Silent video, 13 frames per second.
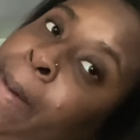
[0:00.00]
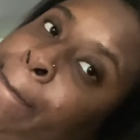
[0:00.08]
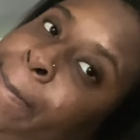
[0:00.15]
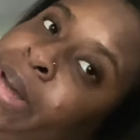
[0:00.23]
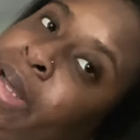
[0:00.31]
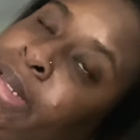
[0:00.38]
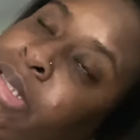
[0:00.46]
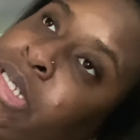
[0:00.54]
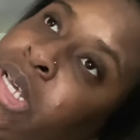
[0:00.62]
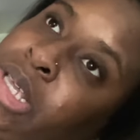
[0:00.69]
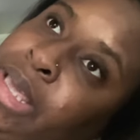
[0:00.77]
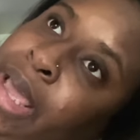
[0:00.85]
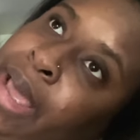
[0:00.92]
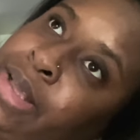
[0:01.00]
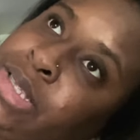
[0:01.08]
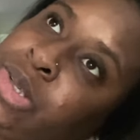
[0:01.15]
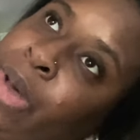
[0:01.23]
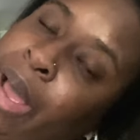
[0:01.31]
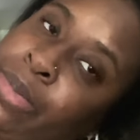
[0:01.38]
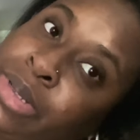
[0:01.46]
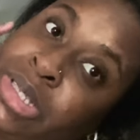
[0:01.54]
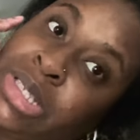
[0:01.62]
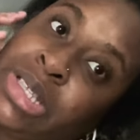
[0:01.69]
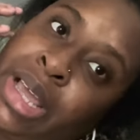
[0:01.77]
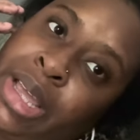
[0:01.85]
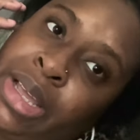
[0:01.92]
But yeah, so I was
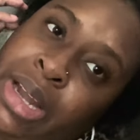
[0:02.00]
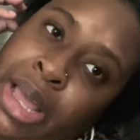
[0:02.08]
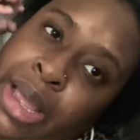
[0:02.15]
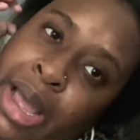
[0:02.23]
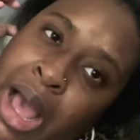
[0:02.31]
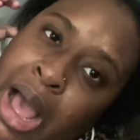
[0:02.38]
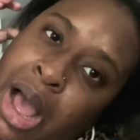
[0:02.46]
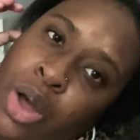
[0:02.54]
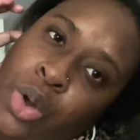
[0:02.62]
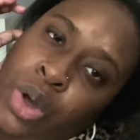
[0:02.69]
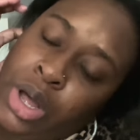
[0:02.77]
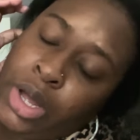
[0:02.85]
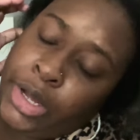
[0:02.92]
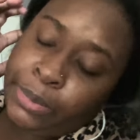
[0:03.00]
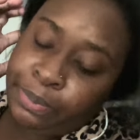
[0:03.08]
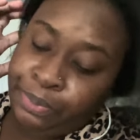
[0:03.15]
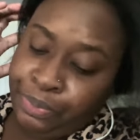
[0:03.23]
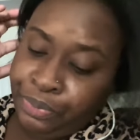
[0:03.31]
saying like how, um,